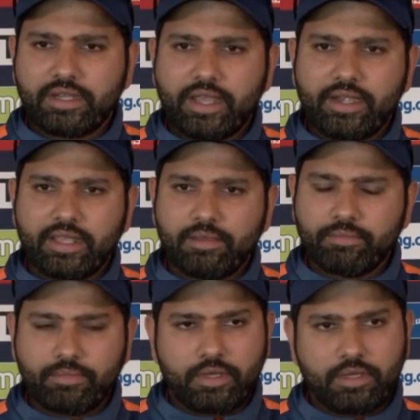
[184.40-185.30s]
entire
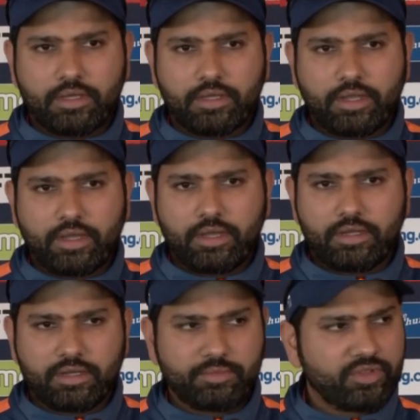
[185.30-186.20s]
team. Uh,
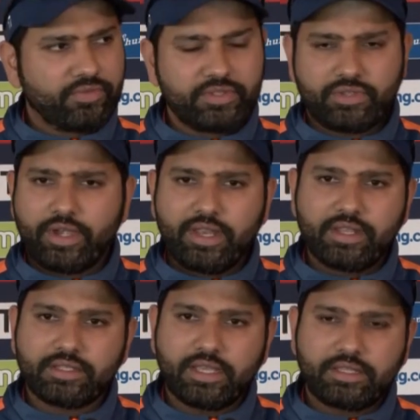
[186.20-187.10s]
in terms of his
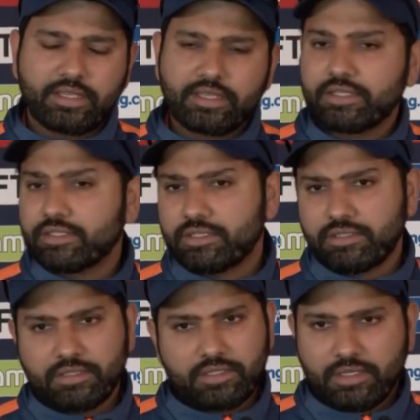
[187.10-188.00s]
readiness, I think he's
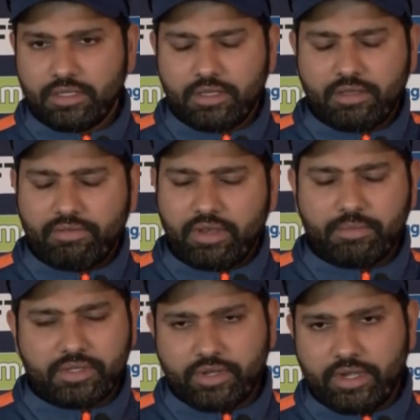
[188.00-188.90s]
very
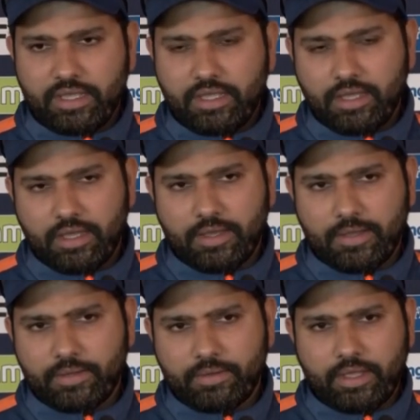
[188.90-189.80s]
much ready,
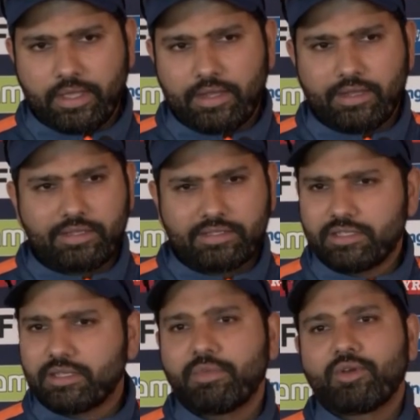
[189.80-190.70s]
uh, and it's
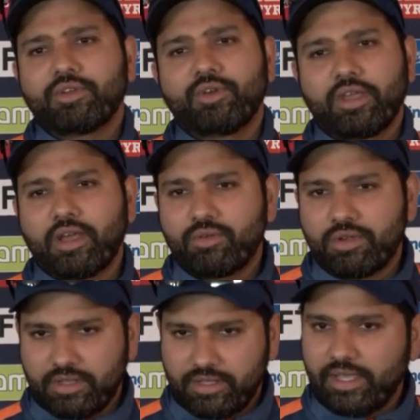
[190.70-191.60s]
just about going
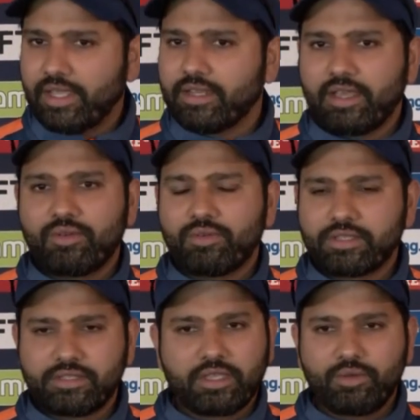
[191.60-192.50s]
out and now
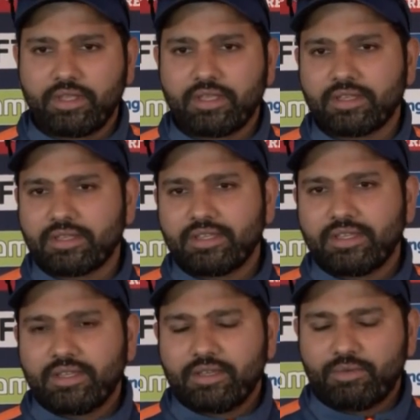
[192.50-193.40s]
executing
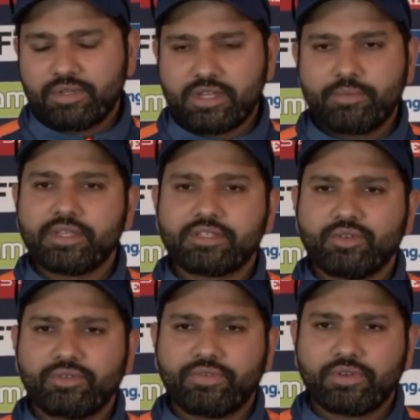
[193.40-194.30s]
what Shami is
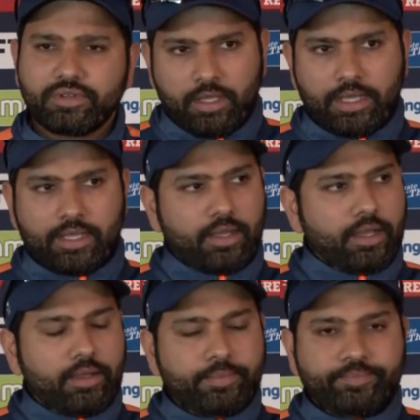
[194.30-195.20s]
known for. Yeah,
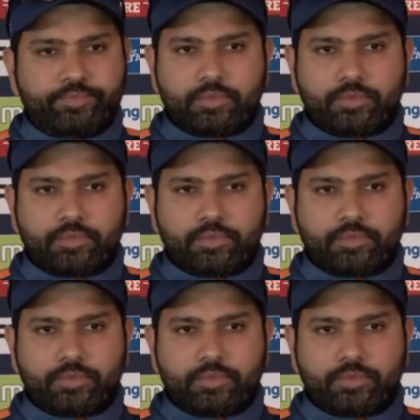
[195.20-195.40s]
uh,